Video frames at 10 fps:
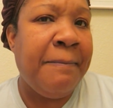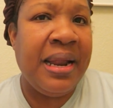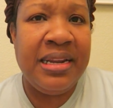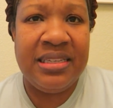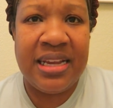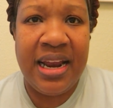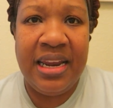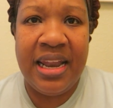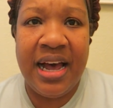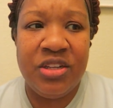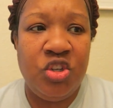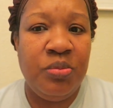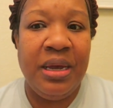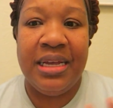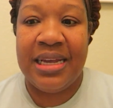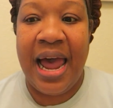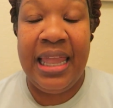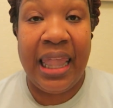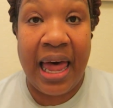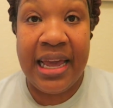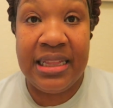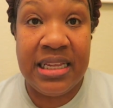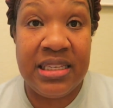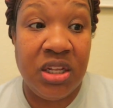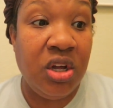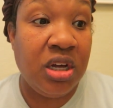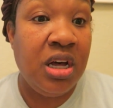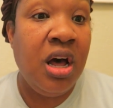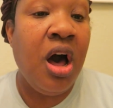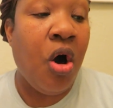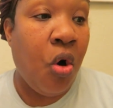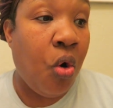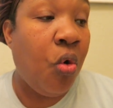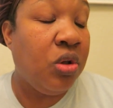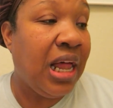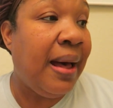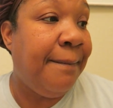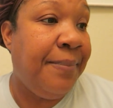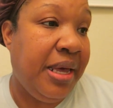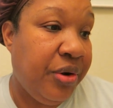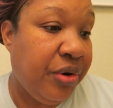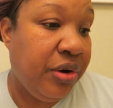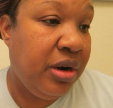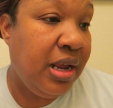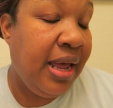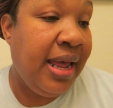but I decided not to because I like this look a whole lot better.